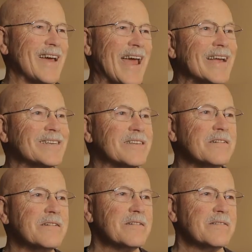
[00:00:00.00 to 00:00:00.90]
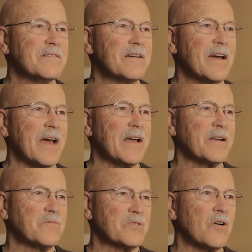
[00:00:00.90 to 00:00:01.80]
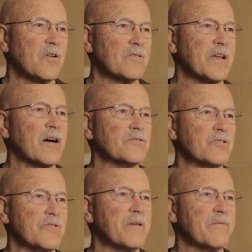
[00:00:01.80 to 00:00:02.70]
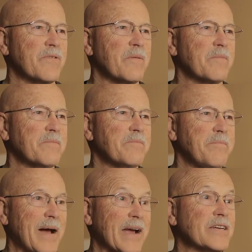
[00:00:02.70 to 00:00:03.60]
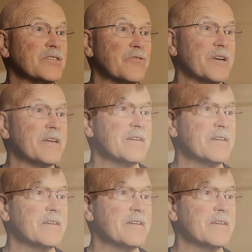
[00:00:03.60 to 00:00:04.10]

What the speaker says: ached, and it was all downstream from back injury.